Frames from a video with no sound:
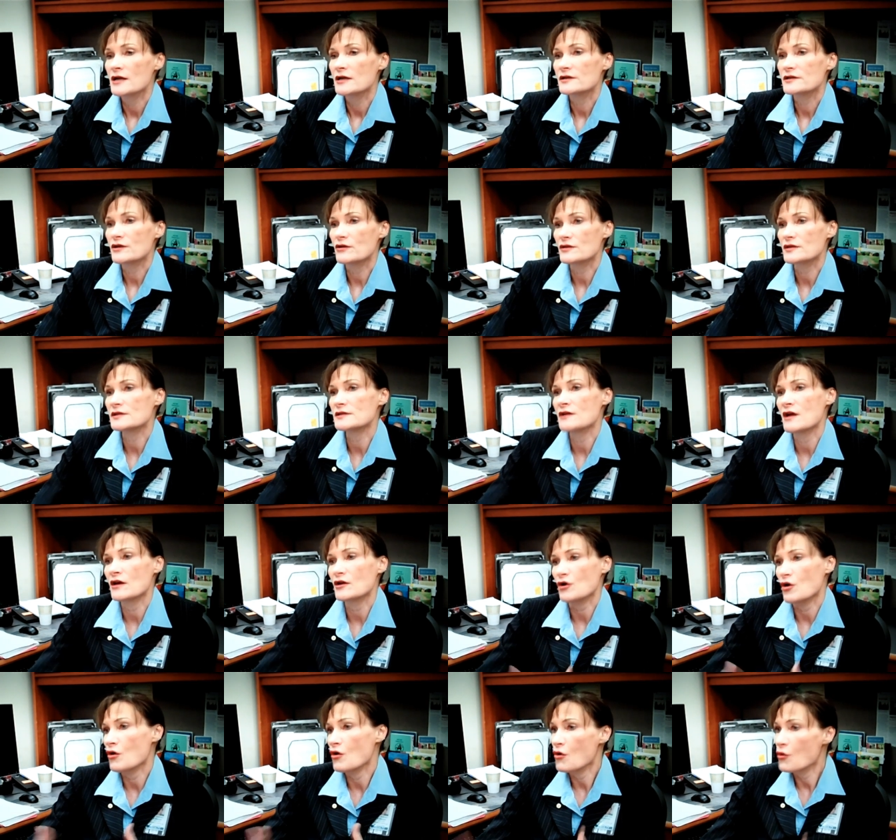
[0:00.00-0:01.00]
So it's
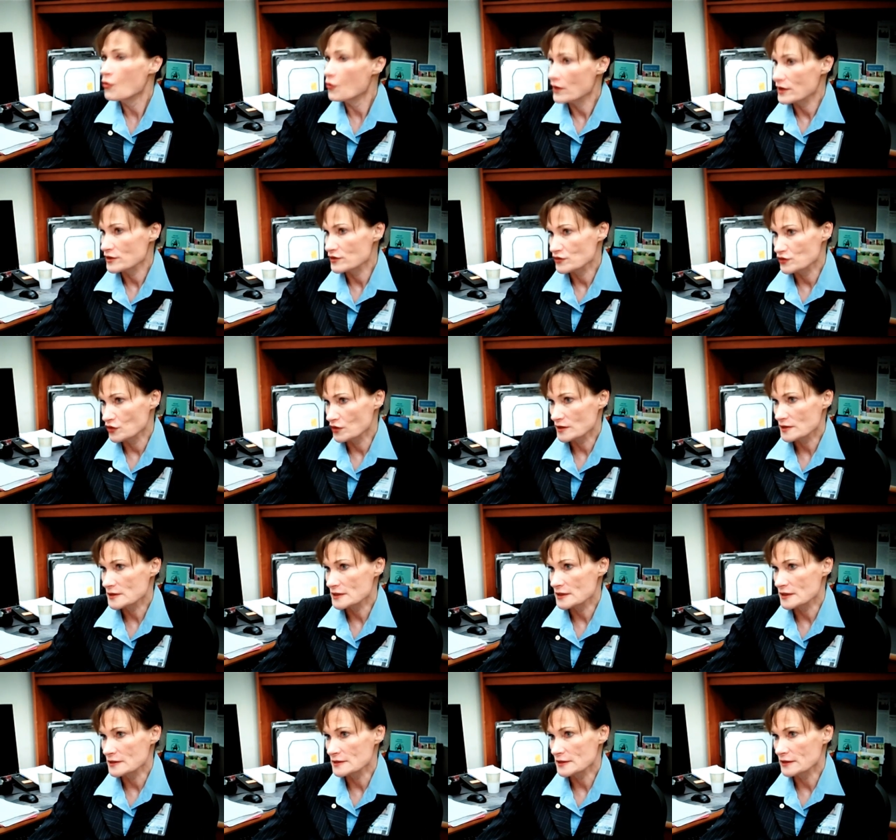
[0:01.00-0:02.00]
not always just
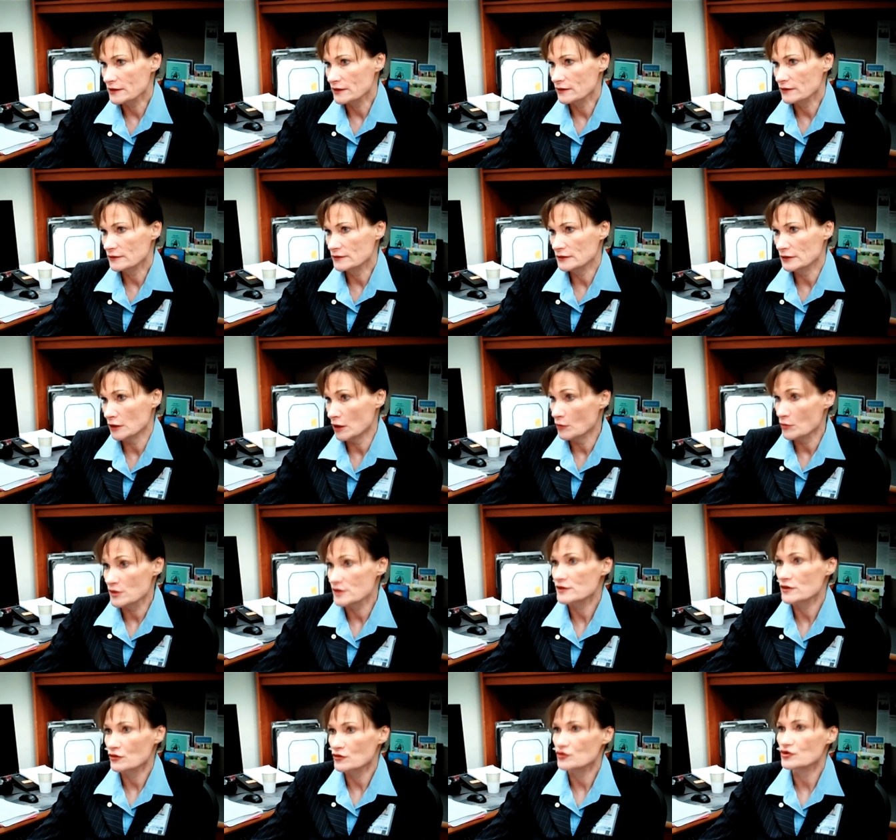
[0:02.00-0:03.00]
things like club
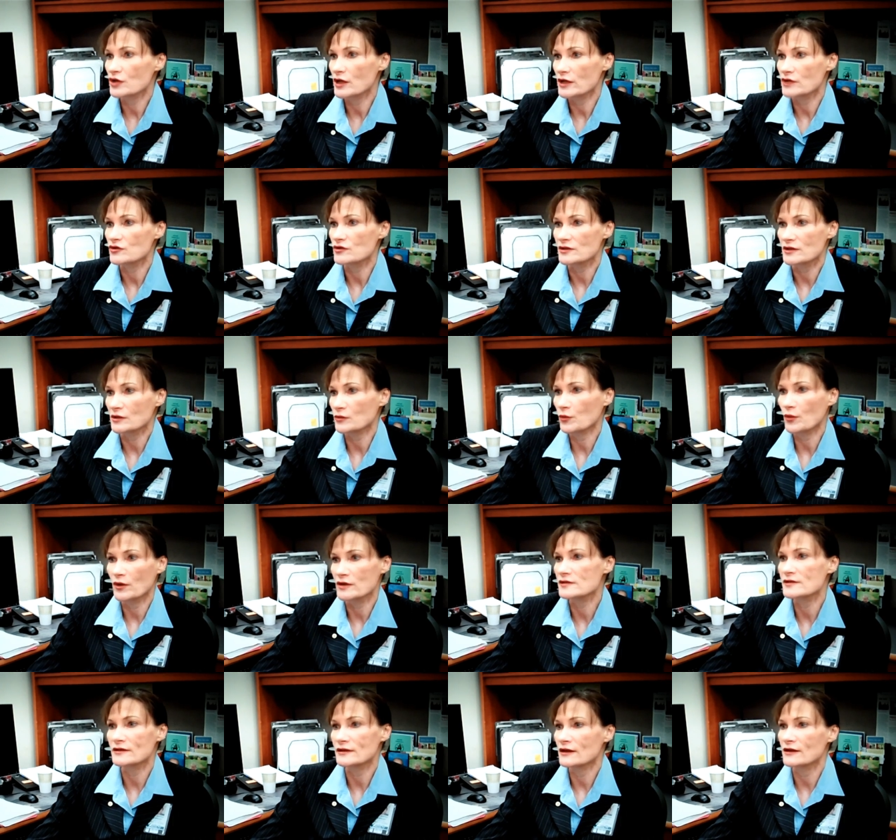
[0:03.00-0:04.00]
associations, like
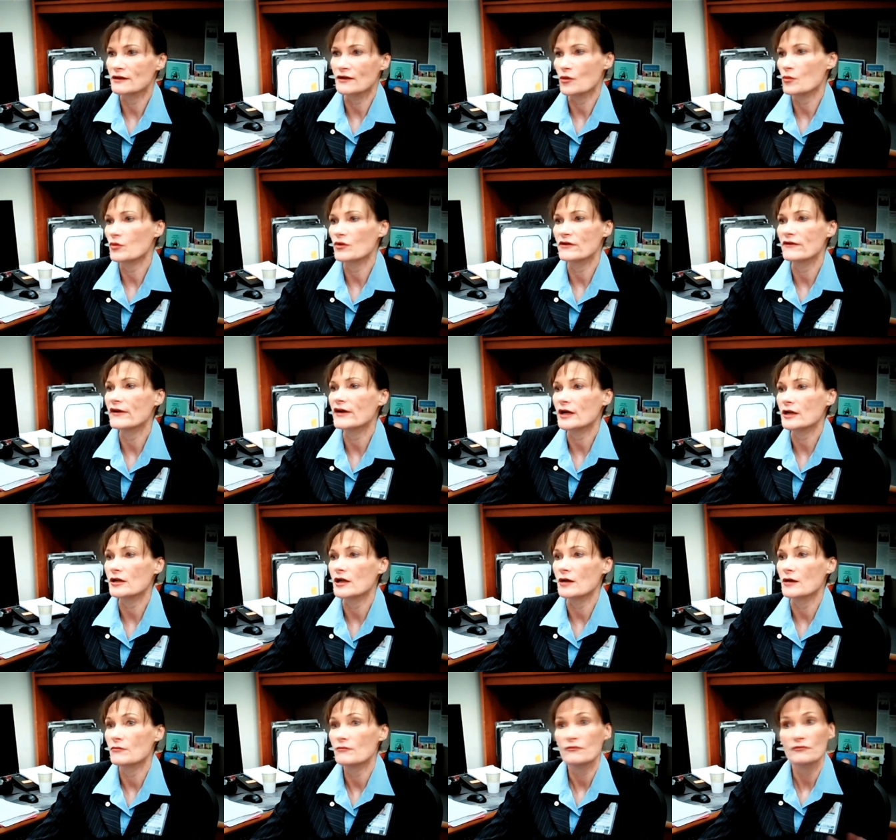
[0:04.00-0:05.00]
president of the vet
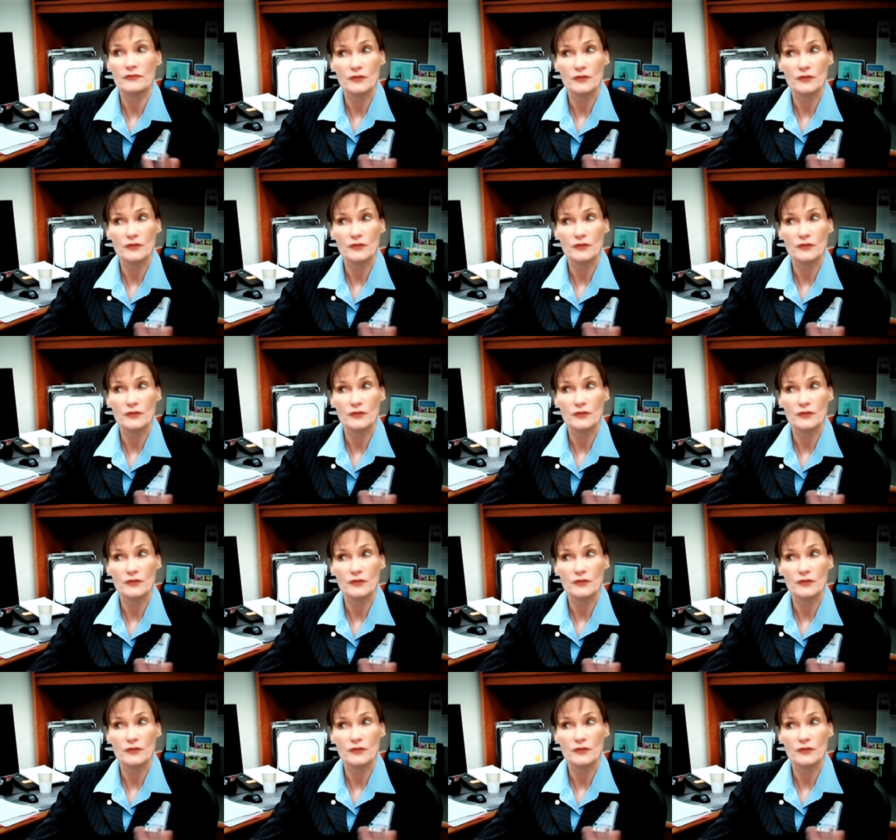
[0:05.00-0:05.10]
Club.